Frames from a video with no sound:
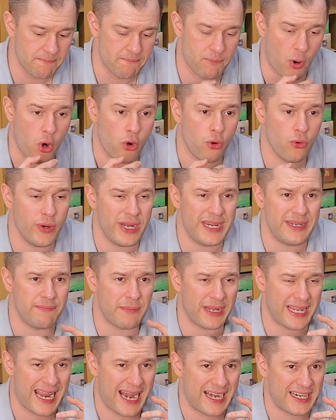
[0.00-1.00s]
borrowing
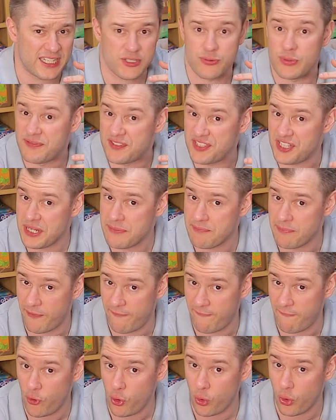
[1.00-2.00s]
mechanics we've seen
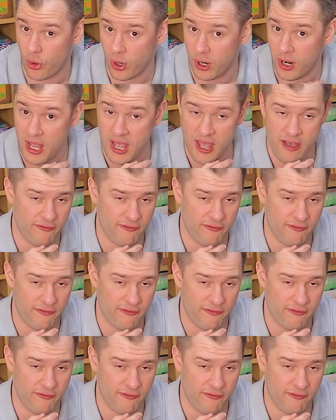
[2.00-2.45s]
before